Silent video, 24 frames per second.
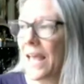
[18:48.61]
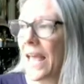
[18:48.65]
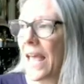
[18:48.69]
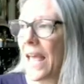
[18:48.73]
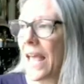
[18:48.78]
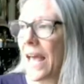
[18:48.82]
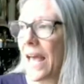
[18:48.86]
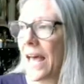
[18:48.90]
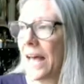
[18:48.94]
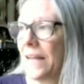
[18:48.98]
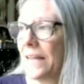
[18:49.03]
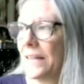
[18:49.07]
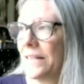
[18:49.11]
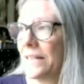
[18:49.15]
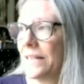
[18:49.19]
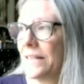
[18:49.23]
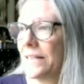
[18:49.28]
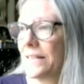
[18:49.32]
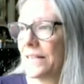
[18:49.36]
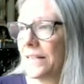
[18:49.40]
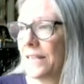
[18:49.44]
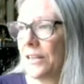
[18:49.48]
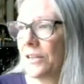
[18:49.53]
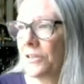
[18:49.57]

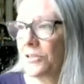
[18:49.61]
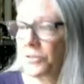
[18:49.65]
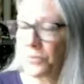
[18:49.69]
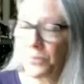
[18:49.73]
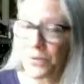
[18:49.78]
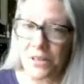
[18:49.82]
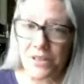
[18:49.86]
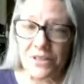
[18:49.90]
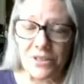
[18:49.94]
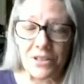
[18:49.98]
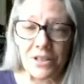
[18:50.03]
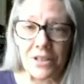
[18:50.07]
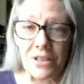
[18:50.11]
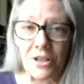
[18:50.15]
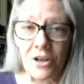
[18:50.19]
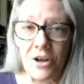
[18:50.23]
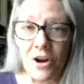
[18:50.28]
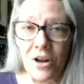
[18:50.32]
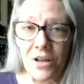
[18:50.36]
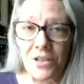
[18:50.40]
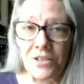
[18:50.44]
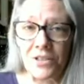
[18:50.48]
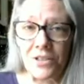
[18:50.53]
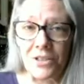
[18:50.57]
And here's what it's going to
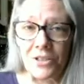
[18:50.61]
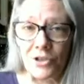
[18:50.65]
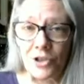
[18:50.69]
cost